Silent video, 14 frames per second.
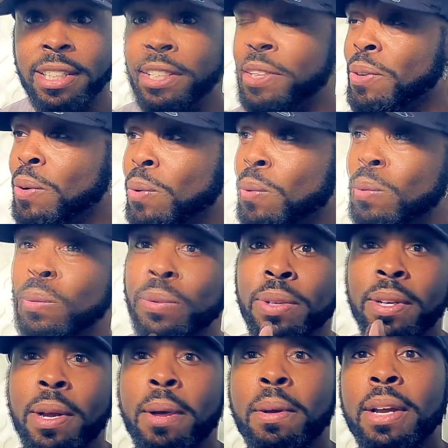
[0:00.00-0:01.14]
and
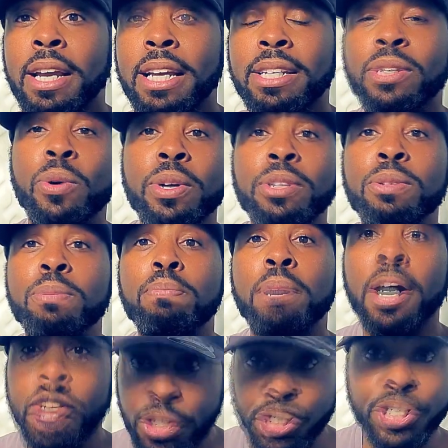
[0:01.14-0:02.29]
it's going to
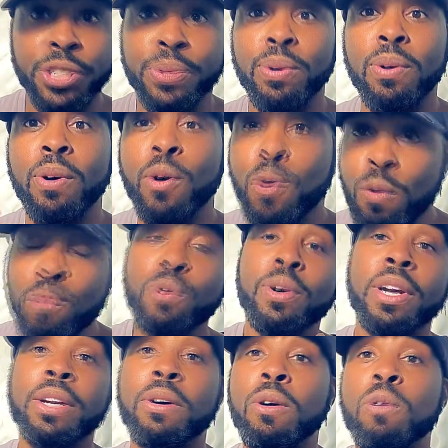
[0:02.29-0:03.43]
punish you over
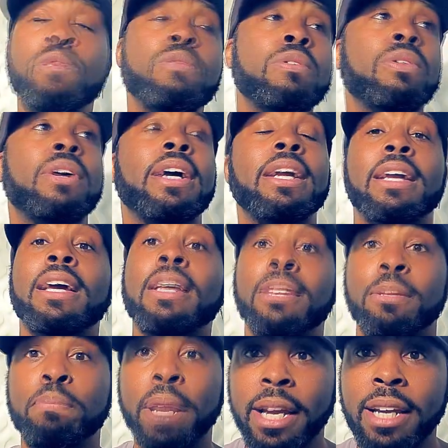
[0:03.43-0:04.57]
and over again,
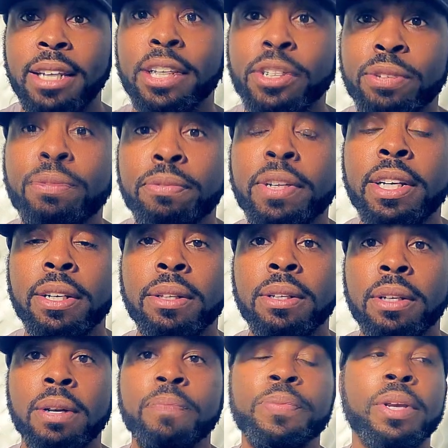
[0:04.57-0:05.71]
the pain that you feel.
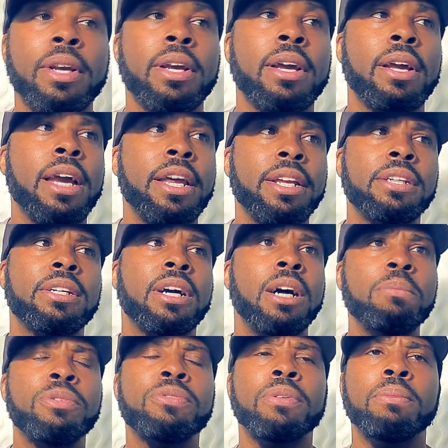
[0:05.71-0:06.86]
And it
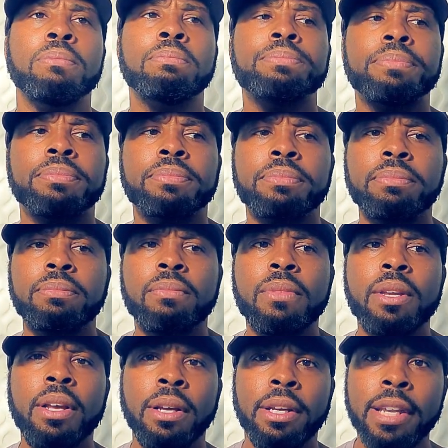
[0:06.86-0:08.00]
comes from
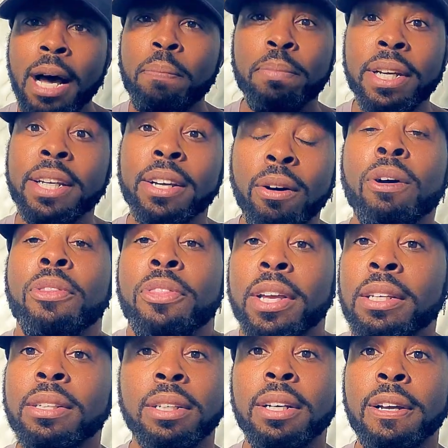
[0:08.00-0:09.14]
not being
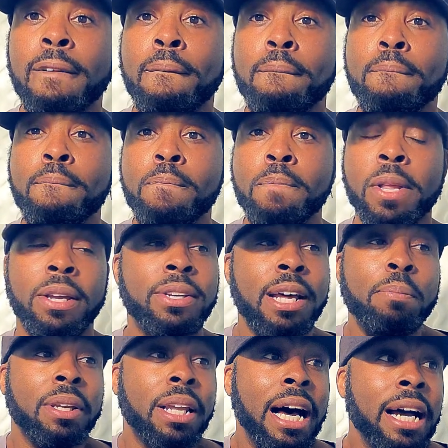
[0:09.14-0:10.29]
authentic.
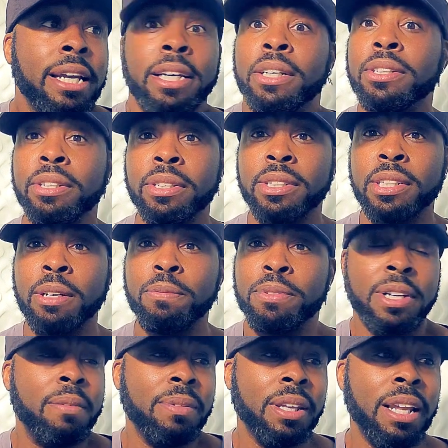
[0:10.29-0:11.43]
Stop lying to yourself.
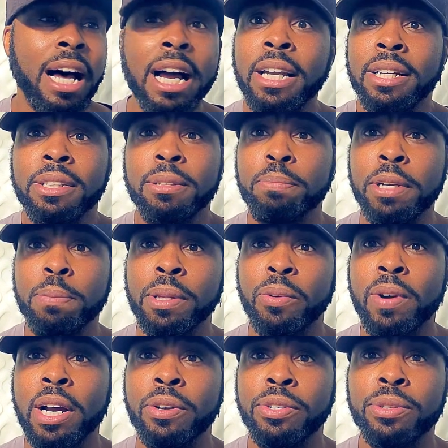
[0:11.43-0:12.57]
Stop lying to people
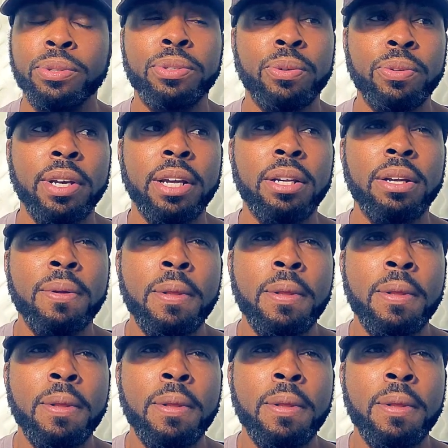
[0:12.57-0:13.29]
around you so that,